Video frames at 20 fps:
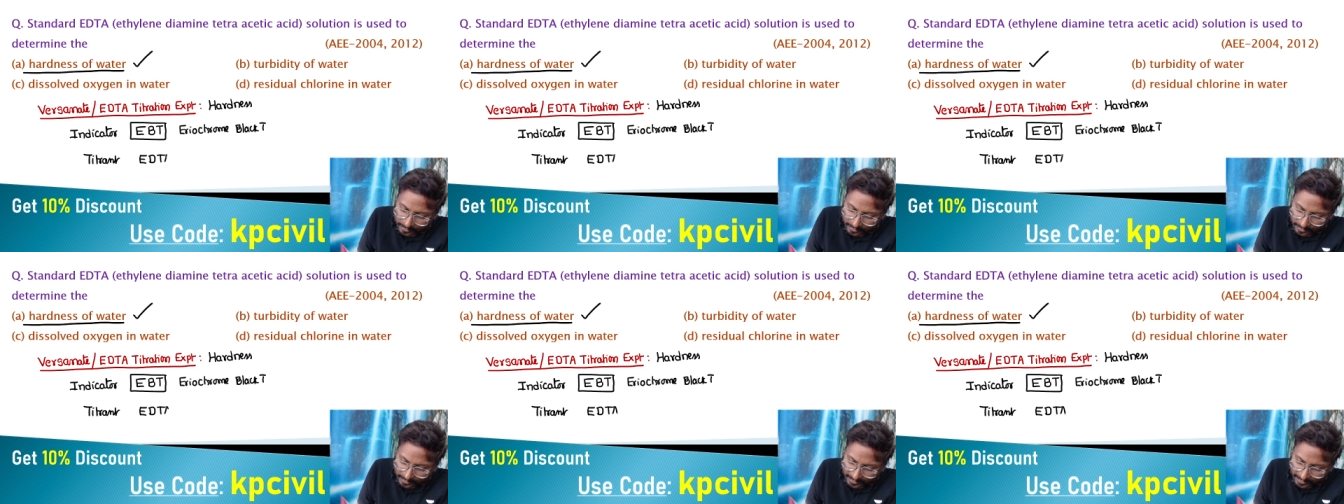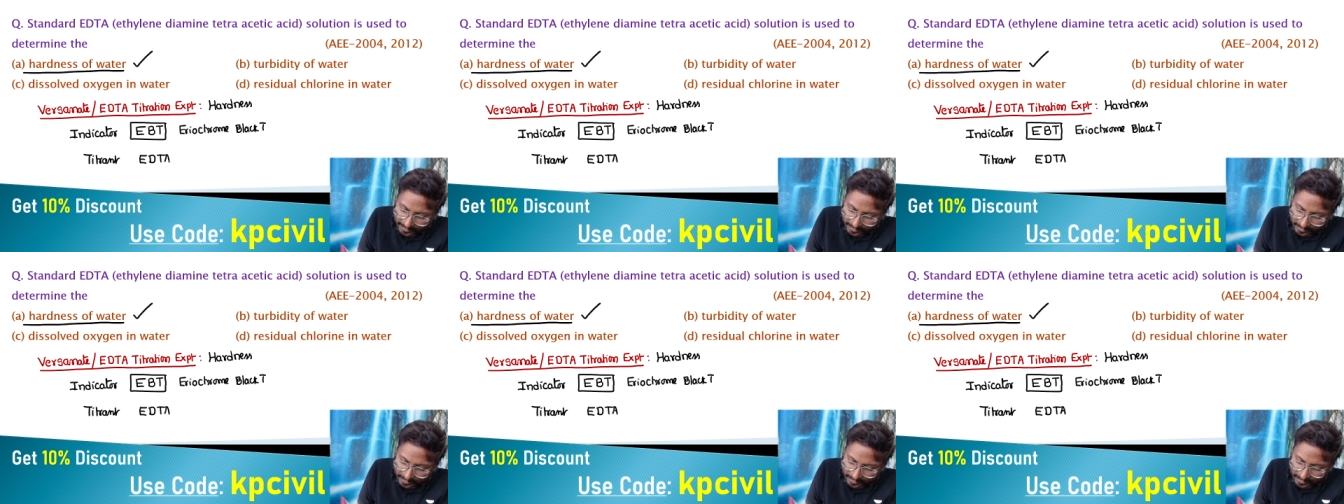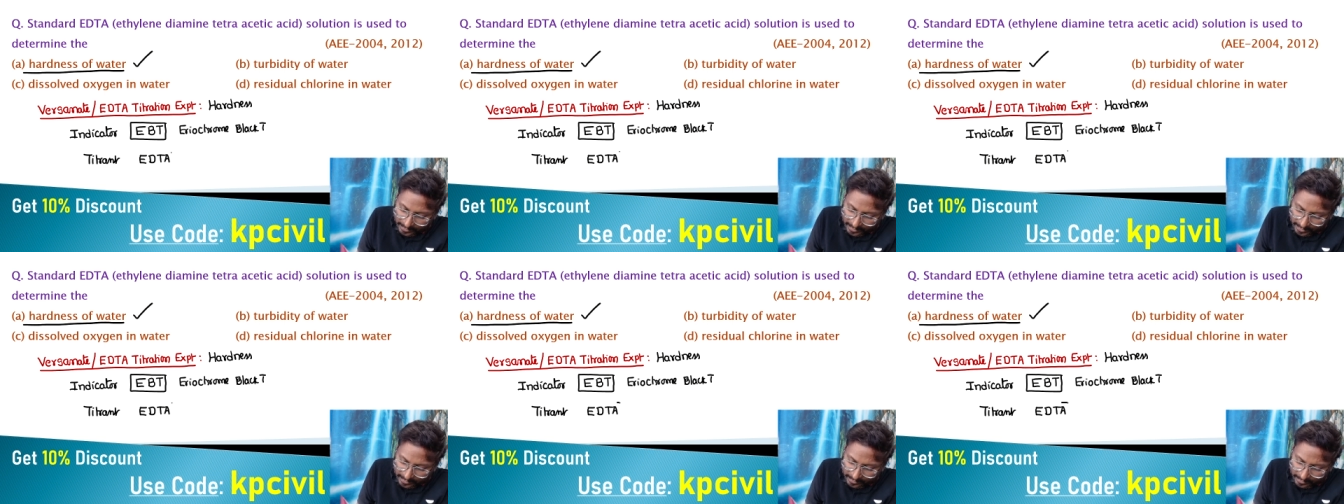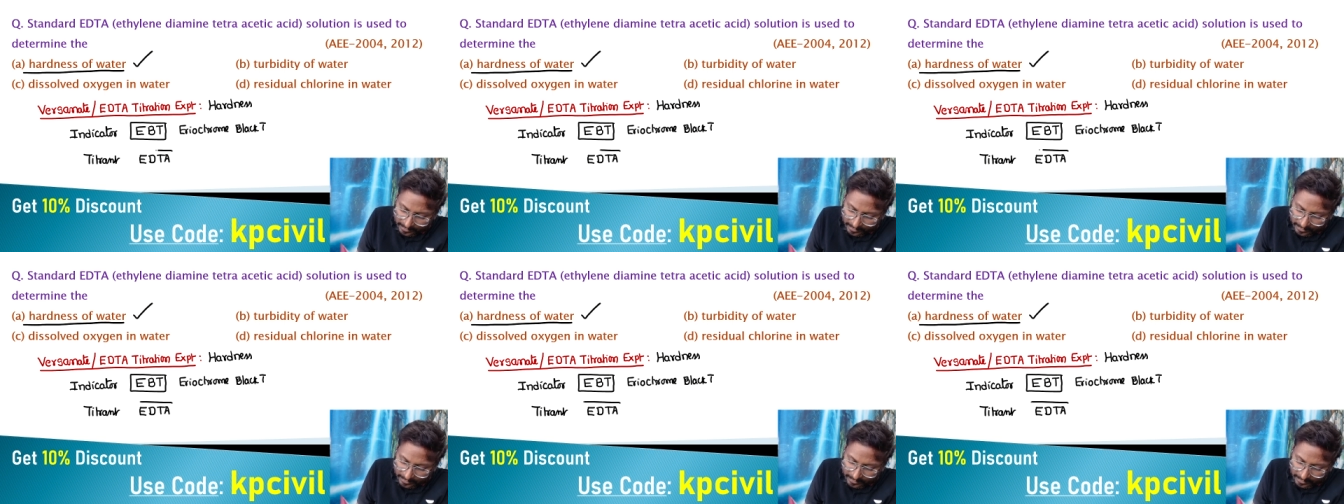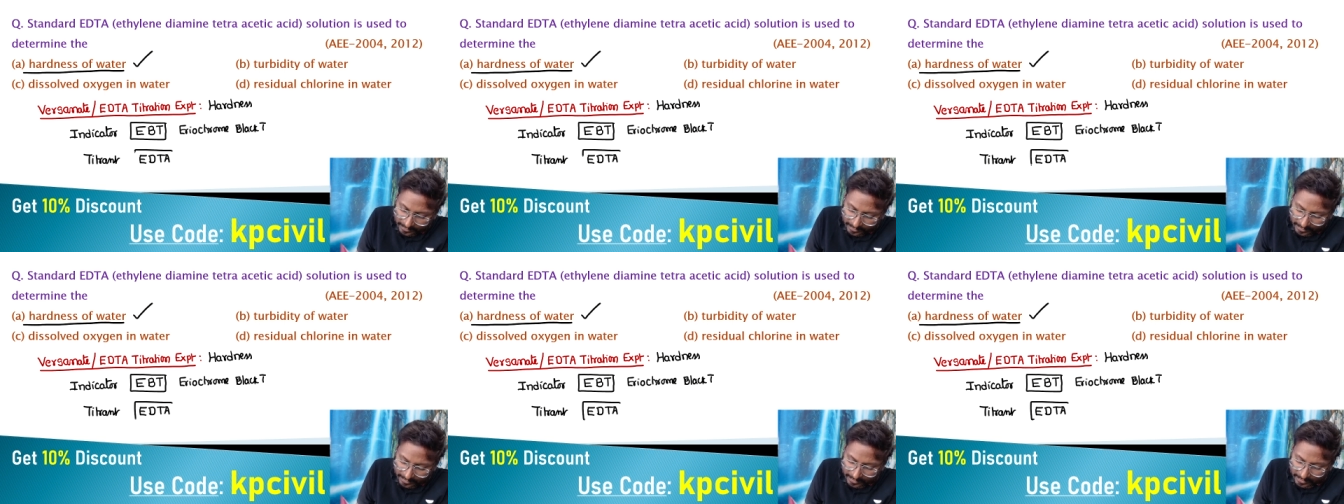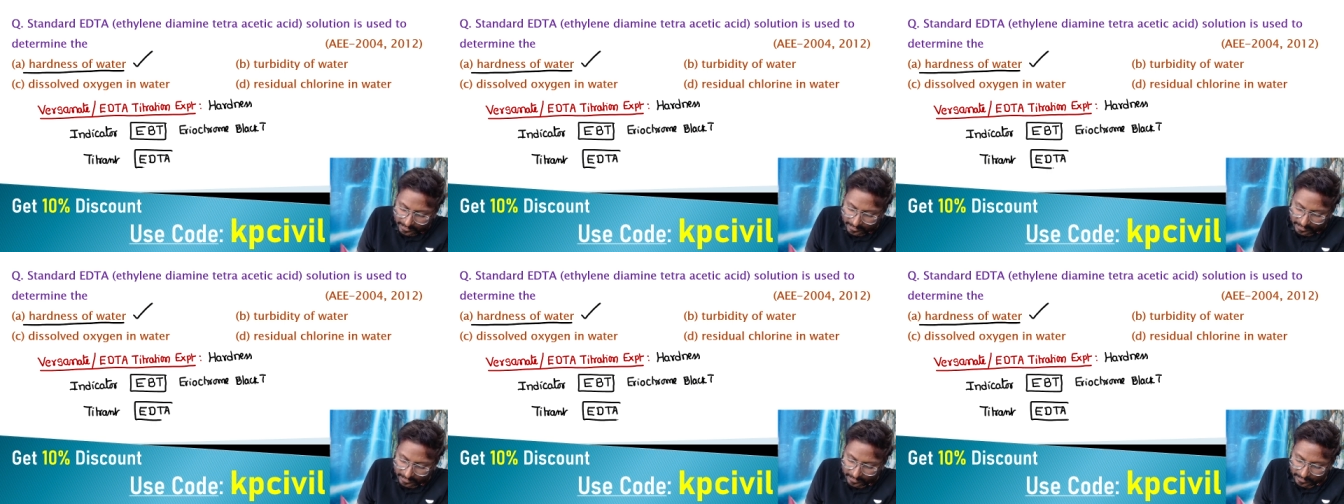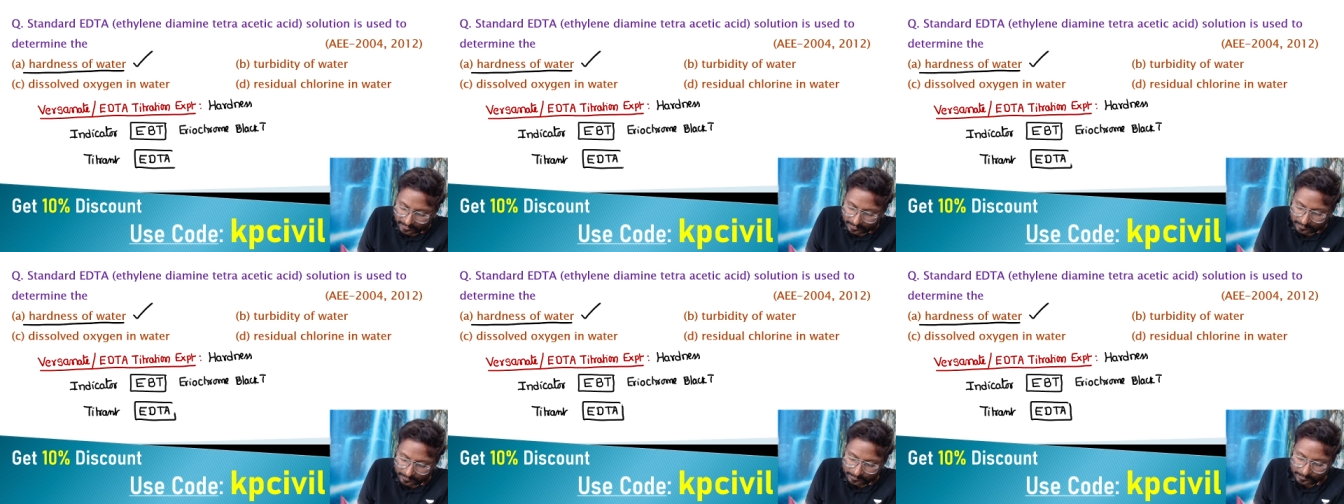Titrant
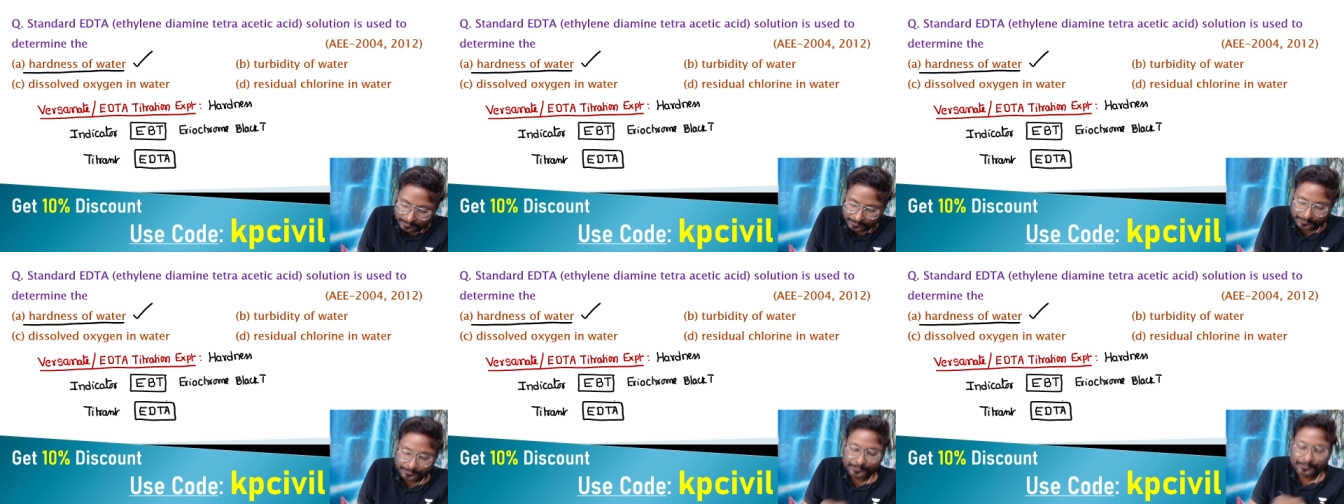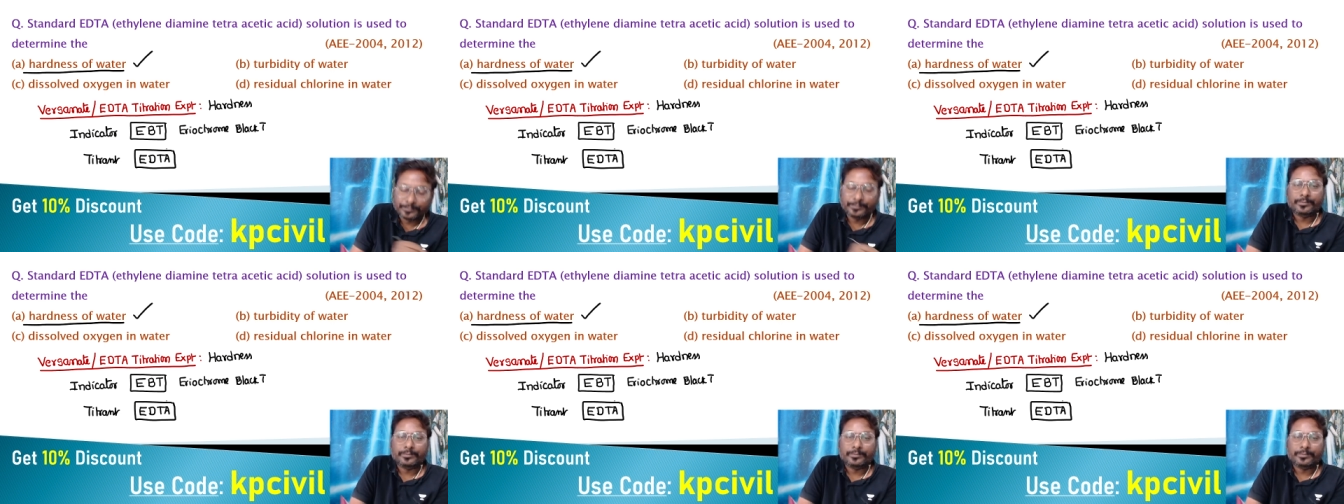EDTA.